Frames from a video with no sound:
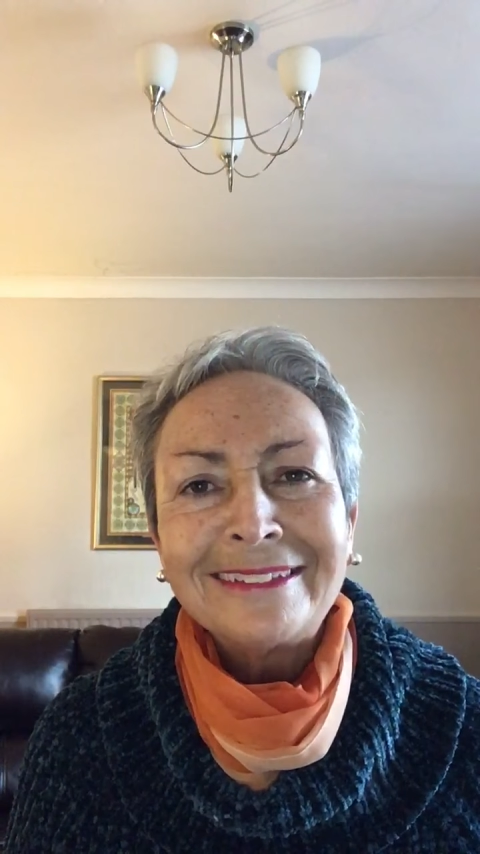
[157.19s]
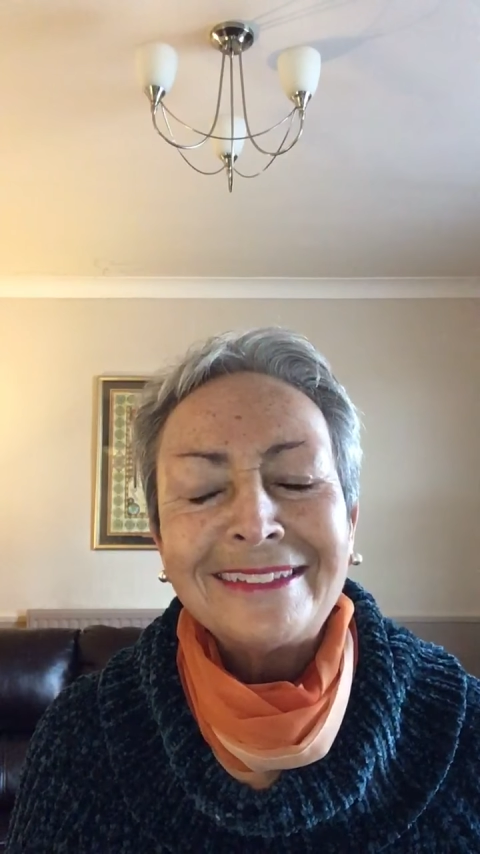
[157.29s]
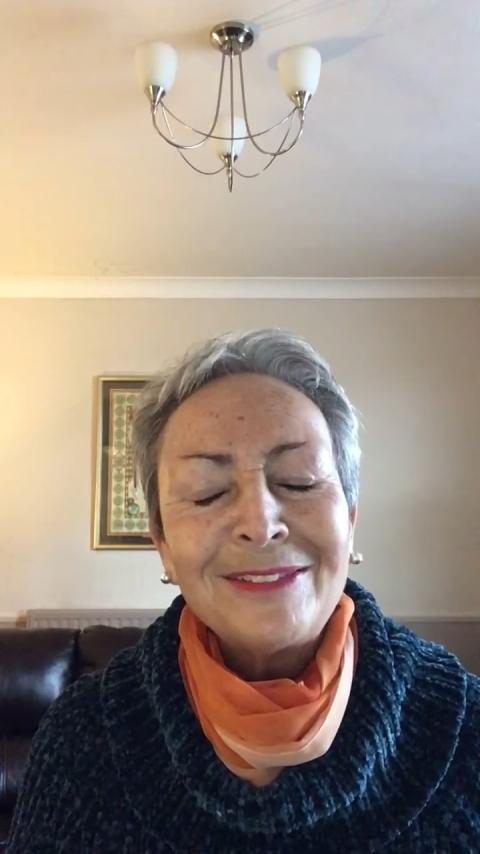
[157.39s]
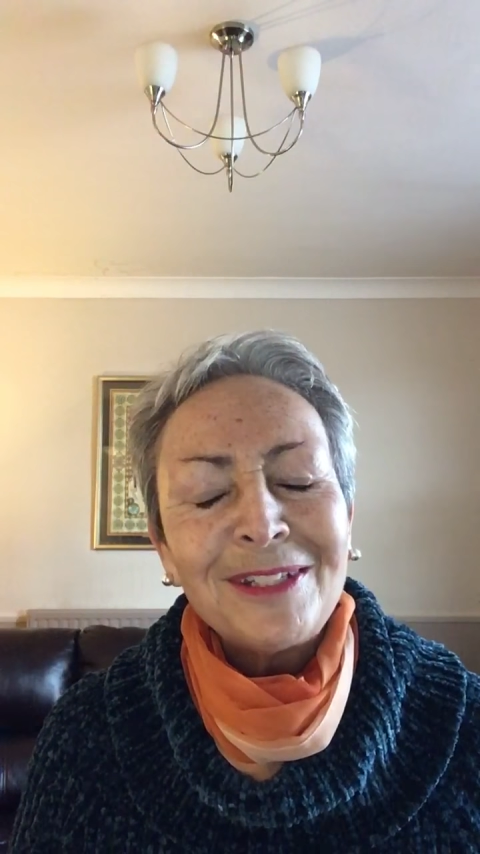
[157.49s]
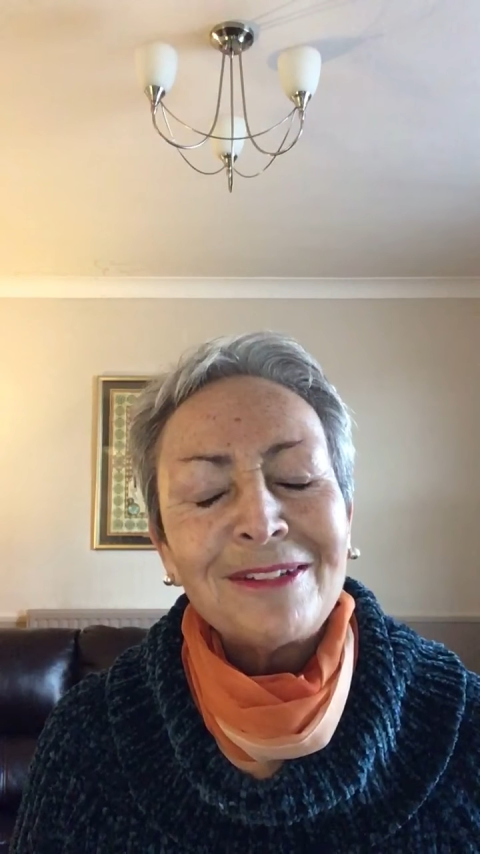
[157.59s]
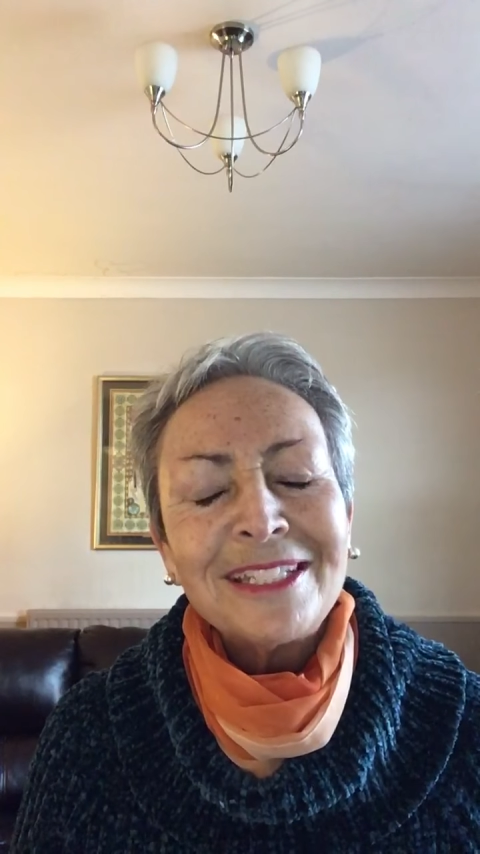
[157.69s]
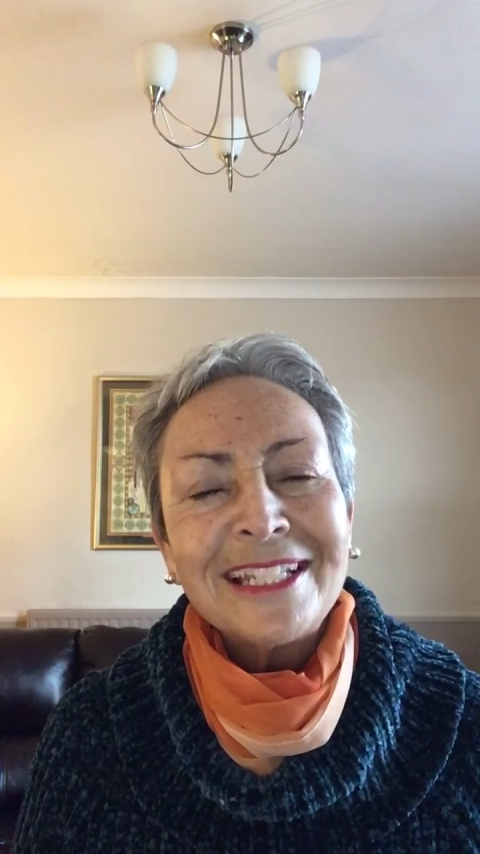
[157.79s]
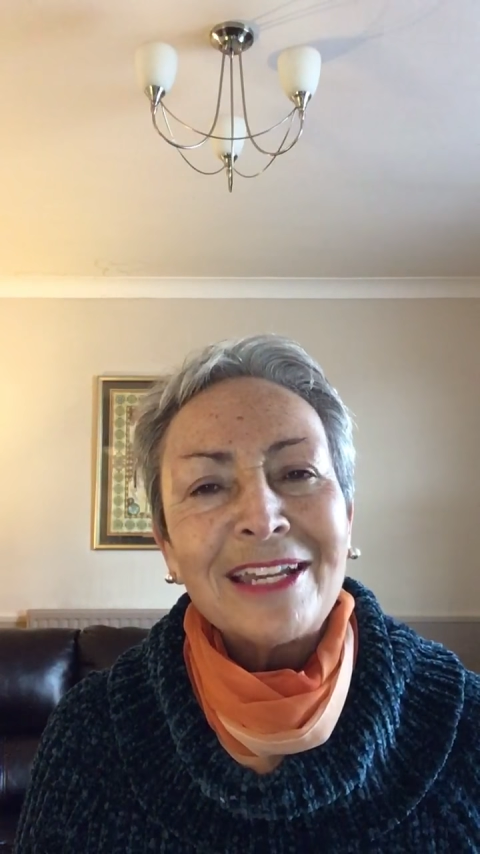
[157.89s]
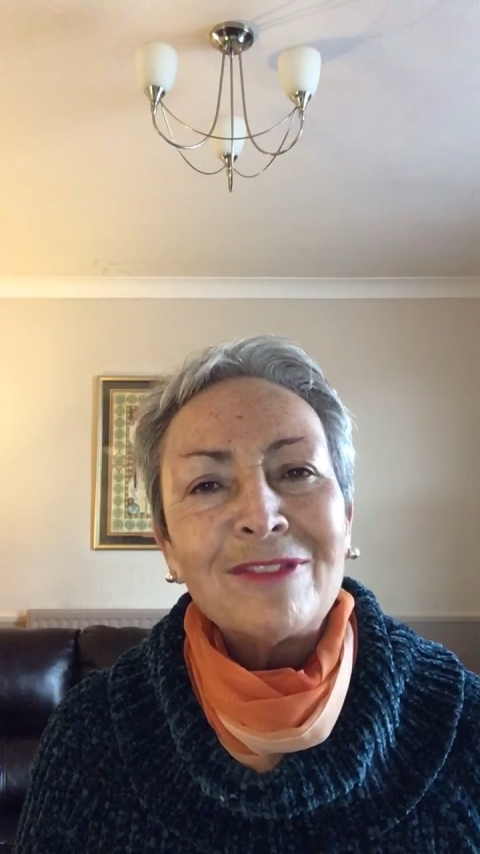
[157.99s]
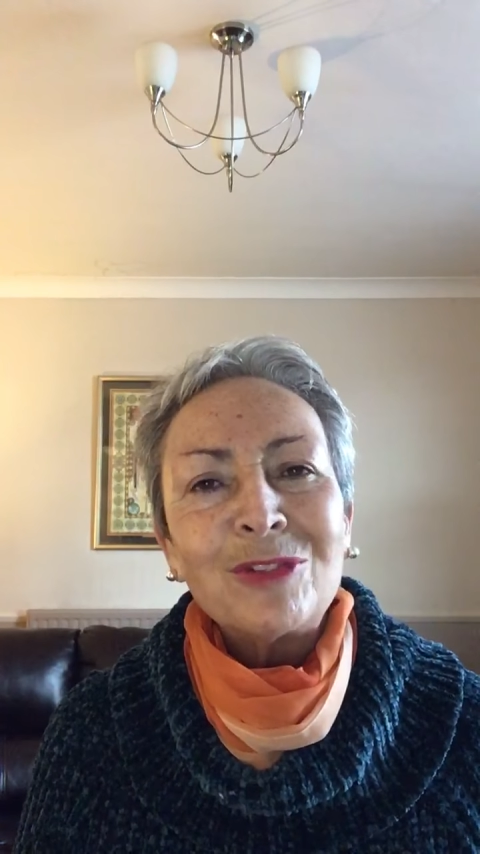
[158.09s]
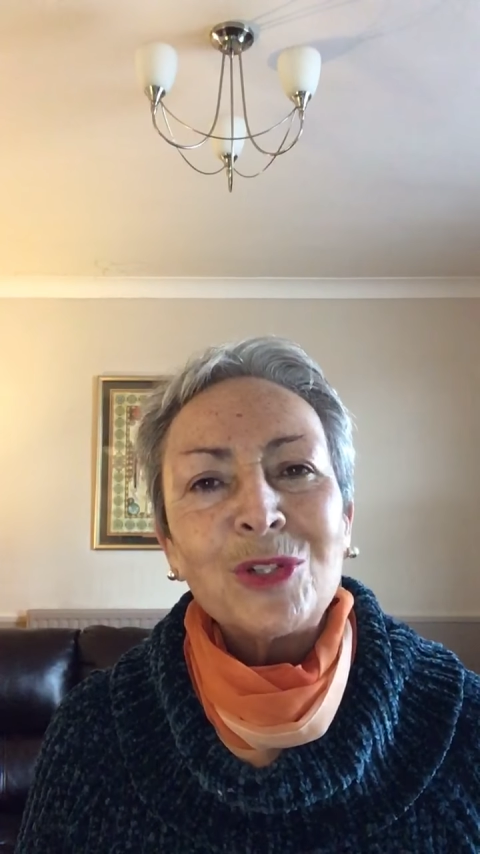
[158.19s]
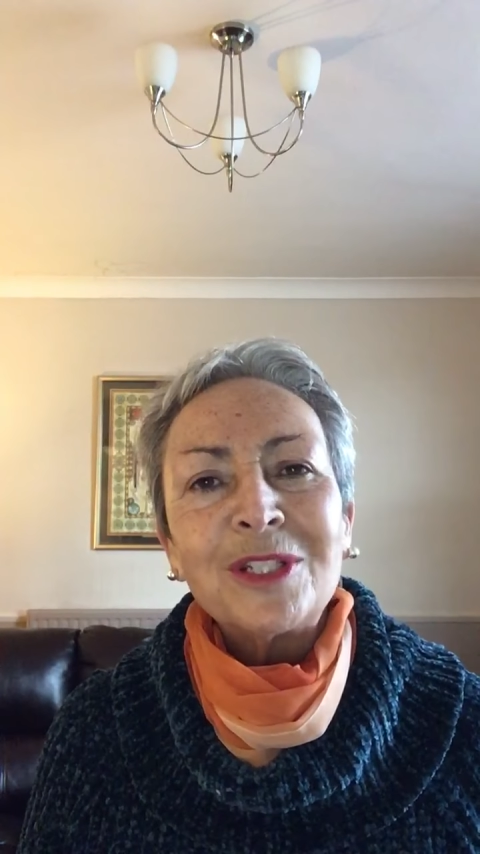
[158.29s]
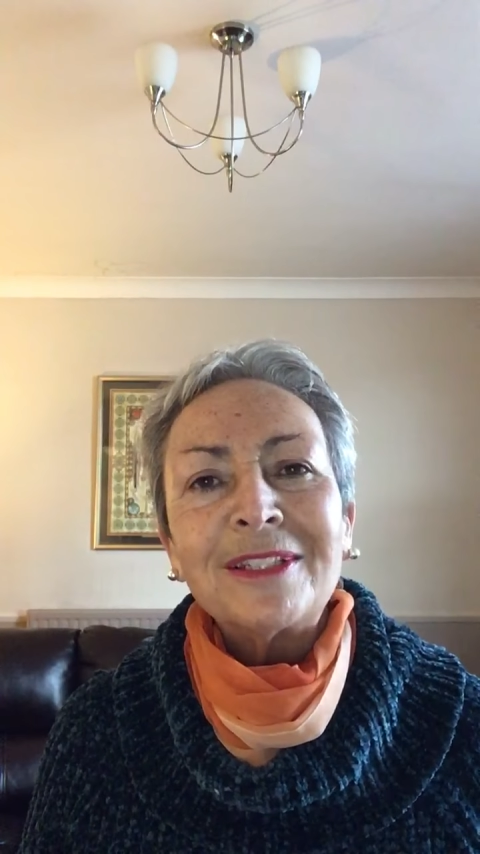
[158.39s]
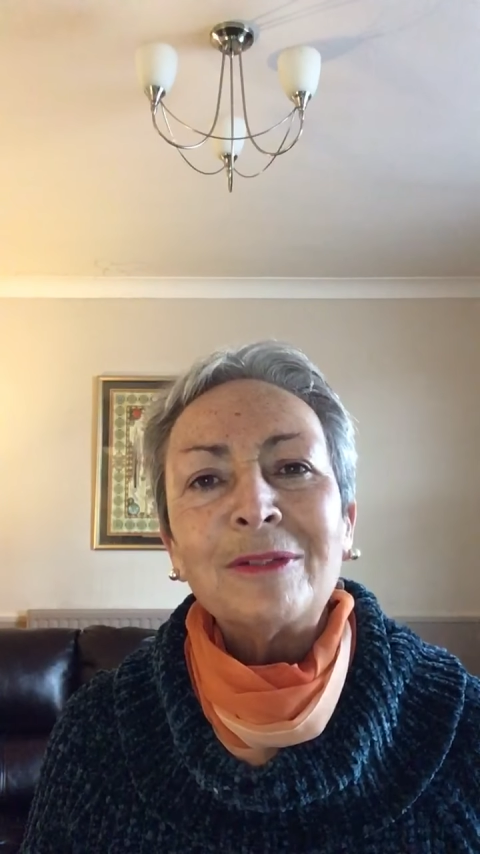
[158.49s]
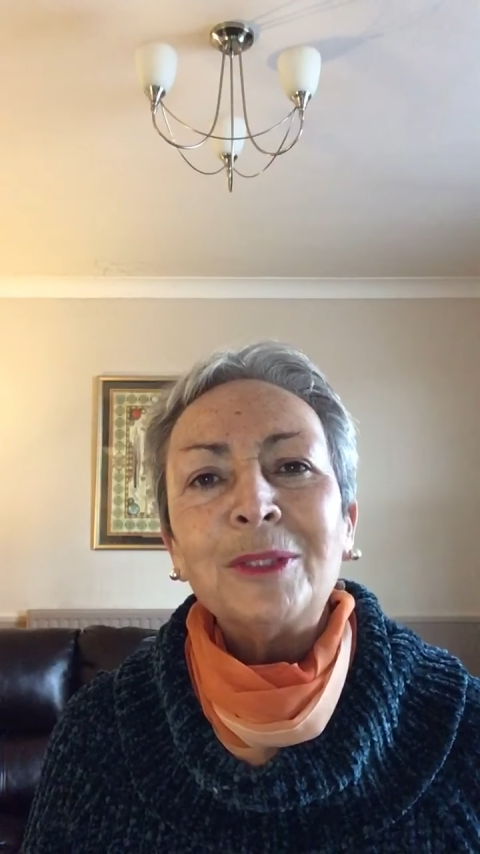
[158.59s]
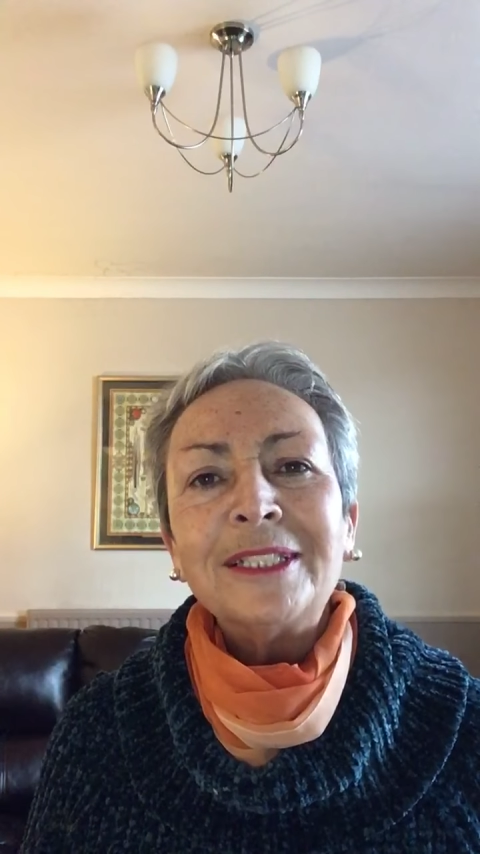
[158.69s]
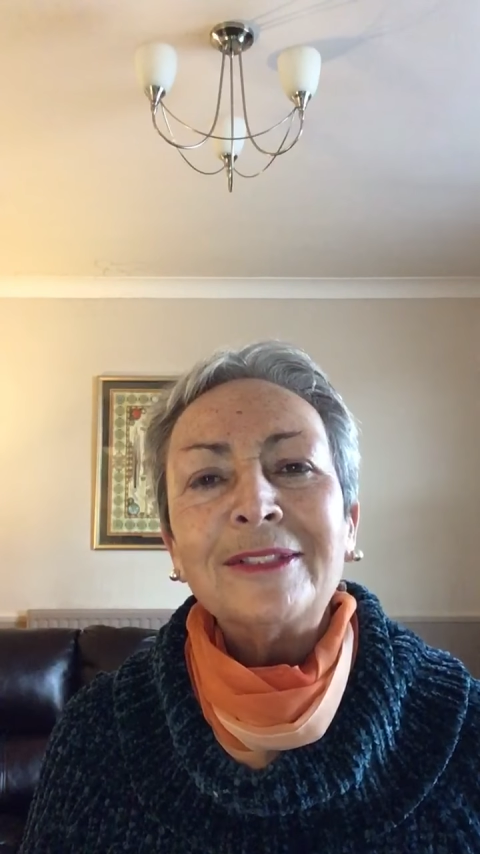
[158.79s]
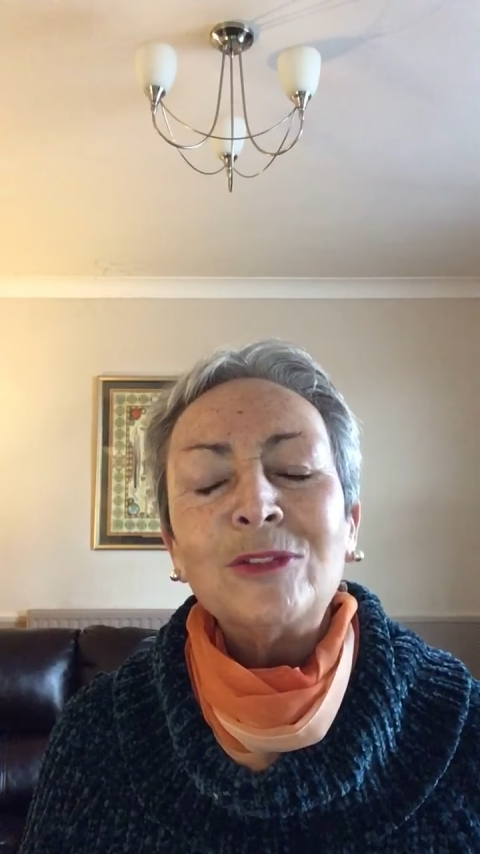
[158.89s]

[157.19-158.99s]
Did you notice I avoided the word